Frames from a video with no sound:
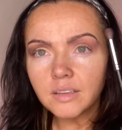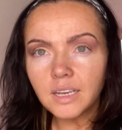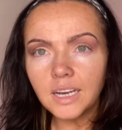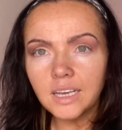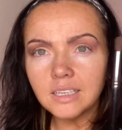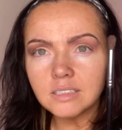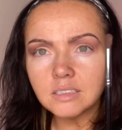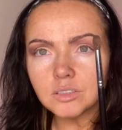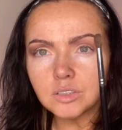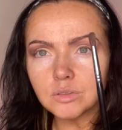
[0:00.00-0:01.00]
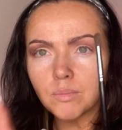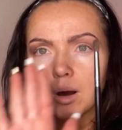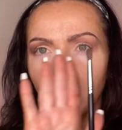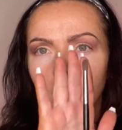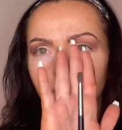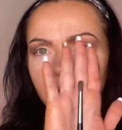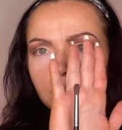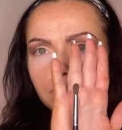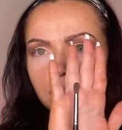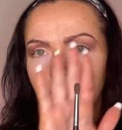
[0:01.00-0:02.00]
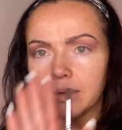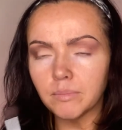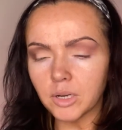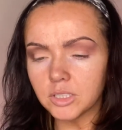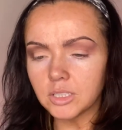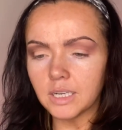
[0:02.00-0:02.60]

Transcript: any smaller blending brush,